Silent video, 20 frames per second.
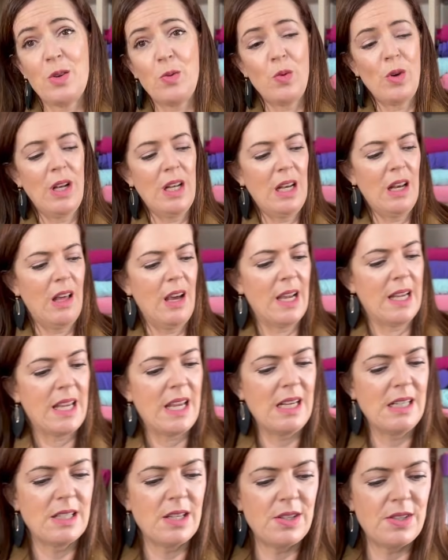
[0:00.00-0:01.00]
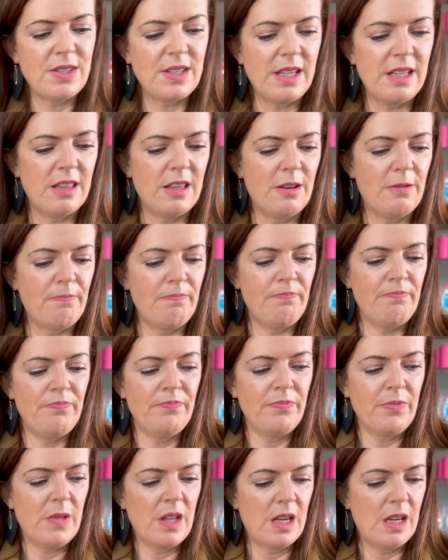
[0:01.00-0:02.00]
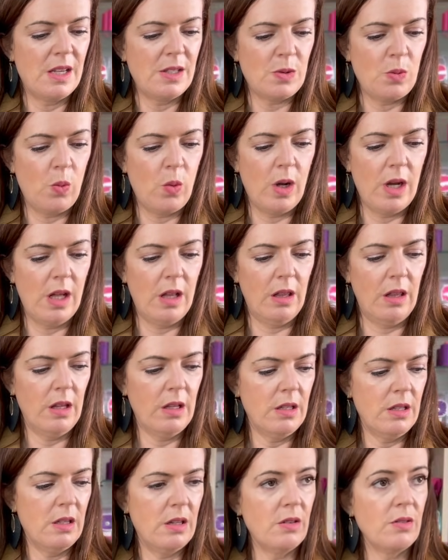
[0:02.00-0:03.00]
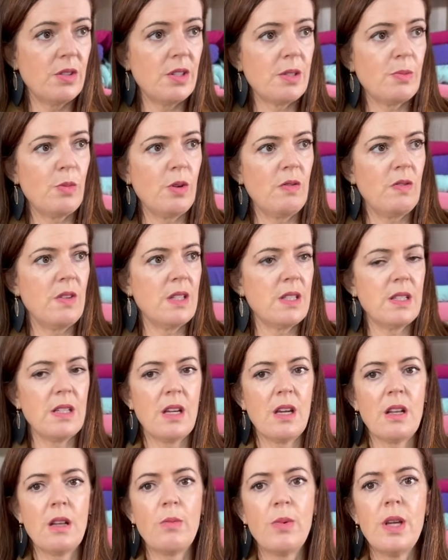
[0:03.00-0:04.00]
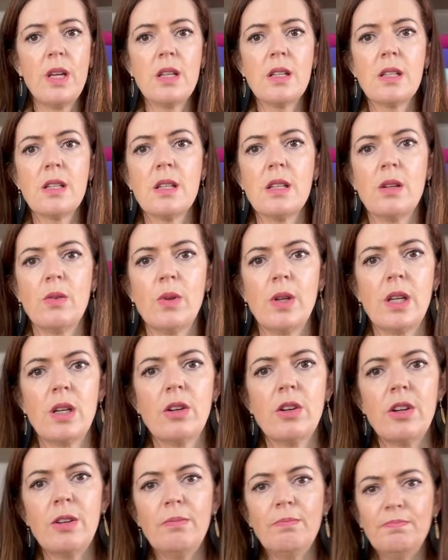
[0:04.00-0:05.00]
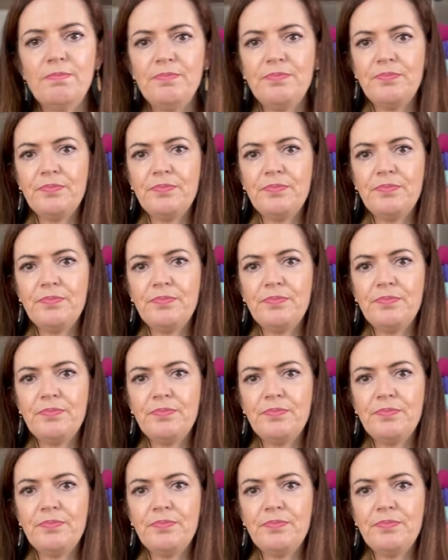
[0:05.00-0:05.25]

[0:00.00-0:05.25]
are really liking to see them as well. Just move this down a bit. There we go.